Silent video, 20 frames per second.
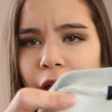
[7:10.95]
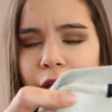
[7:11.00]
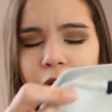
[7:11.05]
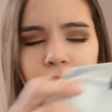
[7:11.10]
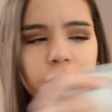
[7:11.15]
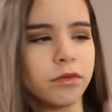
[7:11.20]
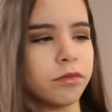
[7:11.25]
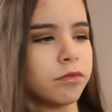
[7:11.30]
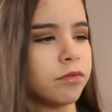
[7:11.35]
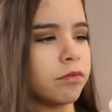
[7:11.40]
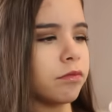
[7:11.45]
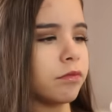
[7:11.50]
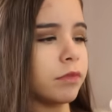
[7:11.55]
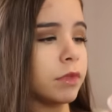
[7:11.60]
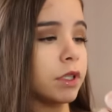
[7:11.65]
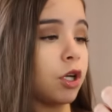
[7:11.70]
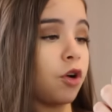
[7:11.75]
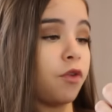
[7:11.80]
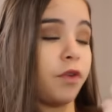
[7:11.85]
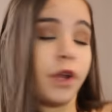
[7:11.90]
I don't
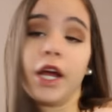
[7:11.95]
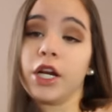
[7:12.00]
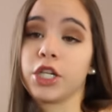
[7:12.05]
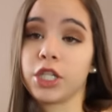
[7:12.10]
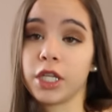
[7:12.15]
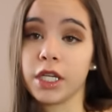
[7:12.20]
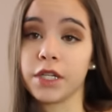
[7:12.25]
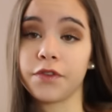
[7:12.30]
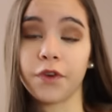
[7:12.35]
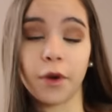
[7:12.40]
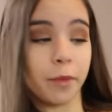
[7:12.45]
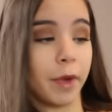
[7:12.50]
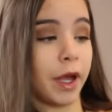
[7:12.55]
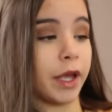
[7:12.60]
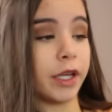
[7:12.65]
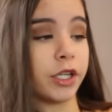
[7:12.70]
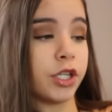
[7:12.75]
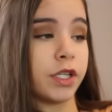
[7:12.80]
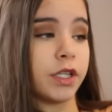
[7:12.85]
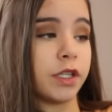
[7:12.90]
know if it actually is from,
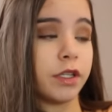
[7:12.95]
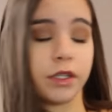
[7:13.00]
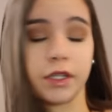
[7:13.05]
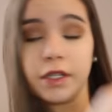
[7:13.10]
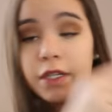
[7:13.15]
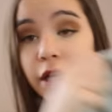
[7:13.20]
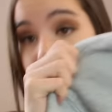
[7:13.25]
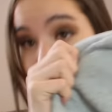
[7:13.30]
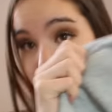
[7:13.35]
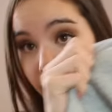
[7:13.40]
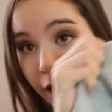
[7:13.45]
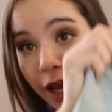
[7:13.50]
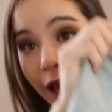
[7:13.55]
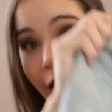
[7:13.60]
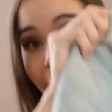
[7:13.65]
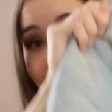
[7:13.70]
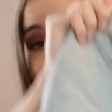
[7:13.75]
but it just, it says that.